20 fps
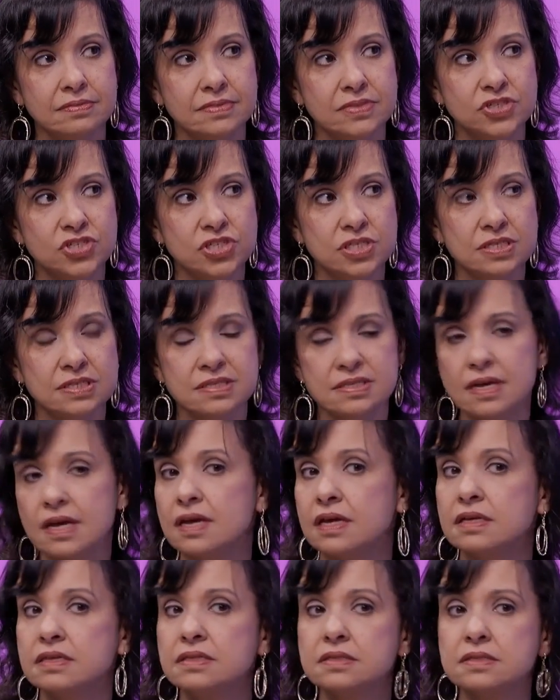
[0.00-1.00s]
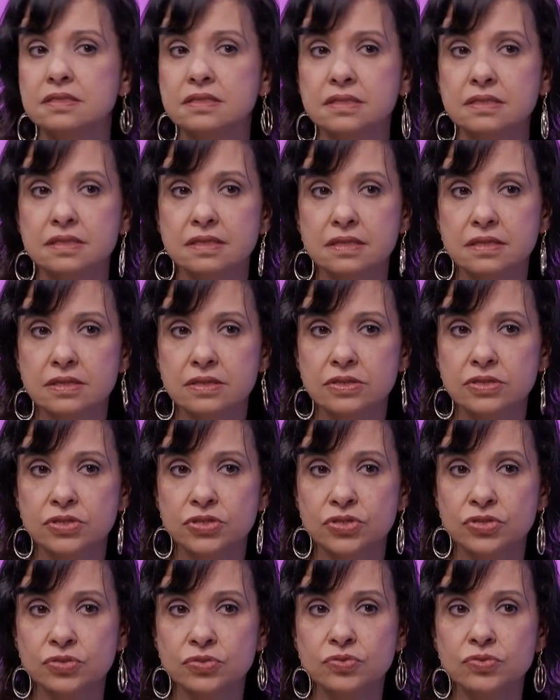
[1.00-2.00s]
she said,
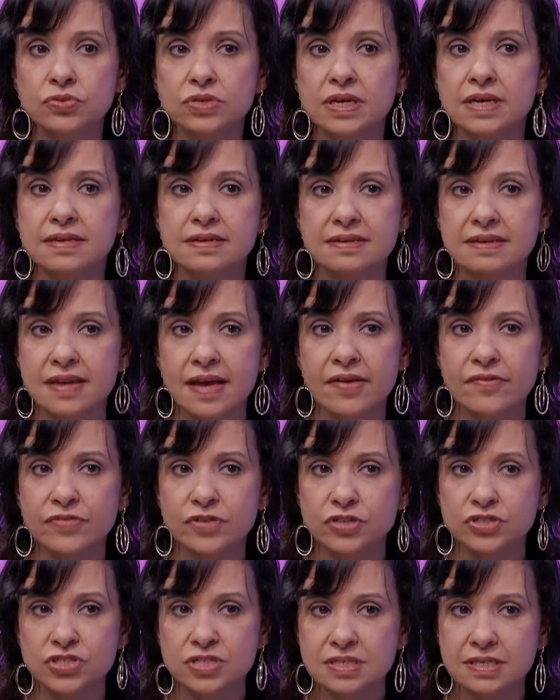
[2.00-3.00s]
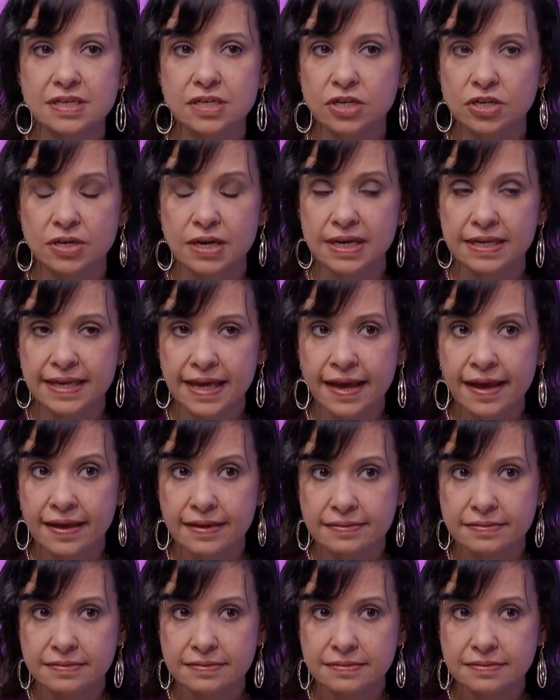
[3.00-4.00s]
"You can never see her
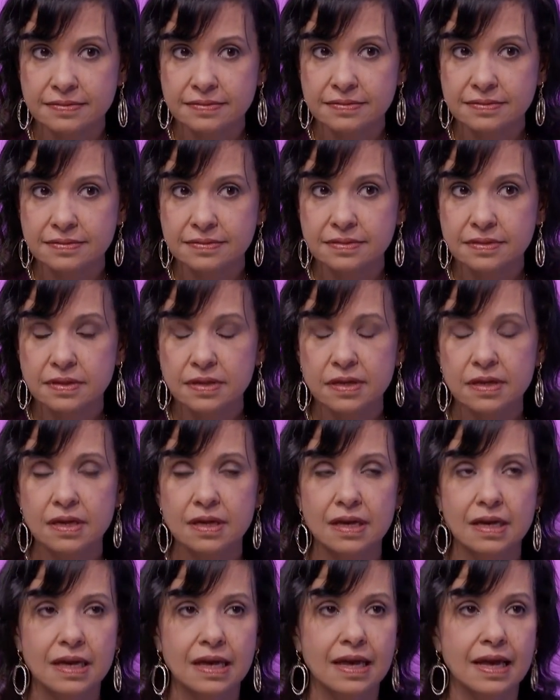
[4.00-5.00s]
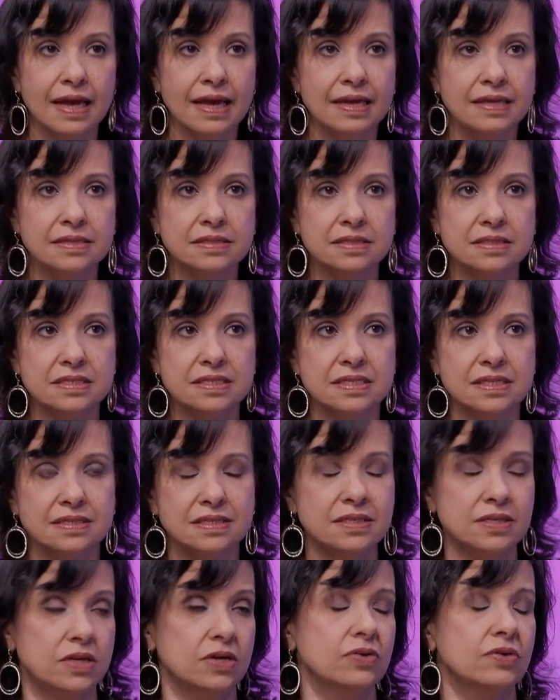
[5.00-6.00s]
again." And,
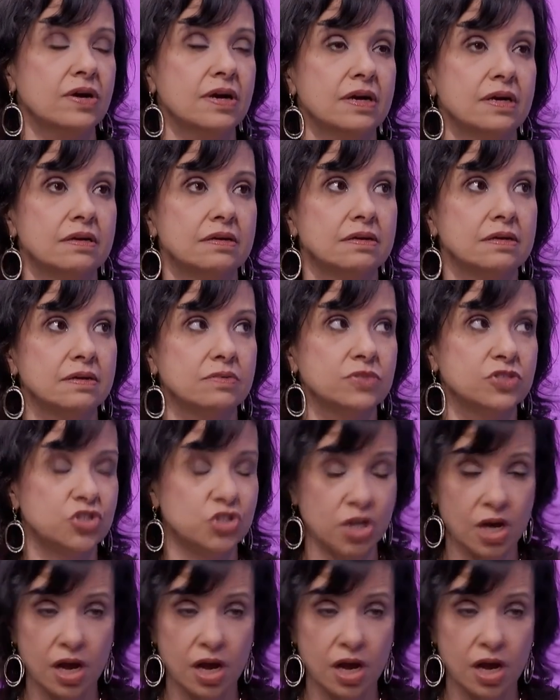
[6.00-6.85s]
I was